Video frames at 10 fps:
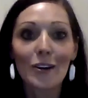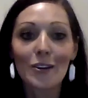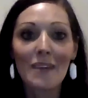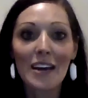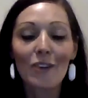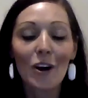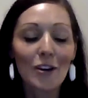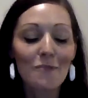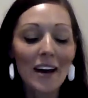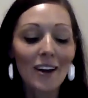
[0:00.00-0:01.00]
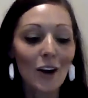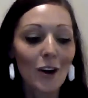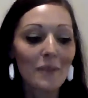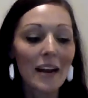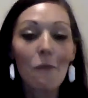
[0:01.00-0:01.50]
You may have heard about
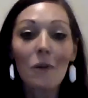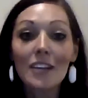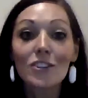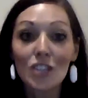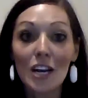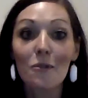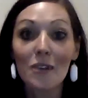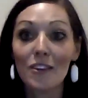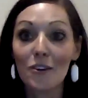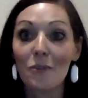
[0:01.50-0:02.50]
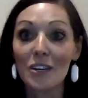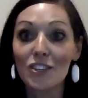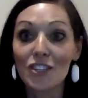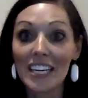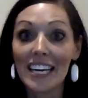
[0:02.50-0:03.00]
her, but I want to share with you what
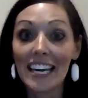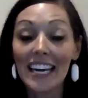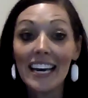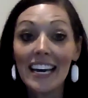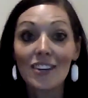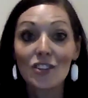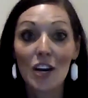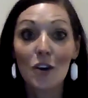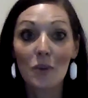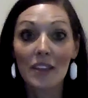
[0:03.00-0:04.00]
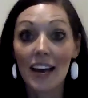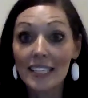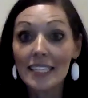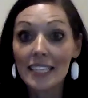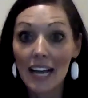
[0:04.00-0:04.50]
she shared with
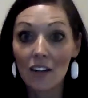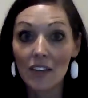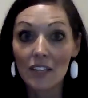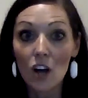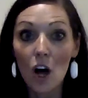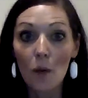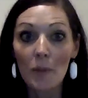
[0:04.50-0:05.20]
us today on this call,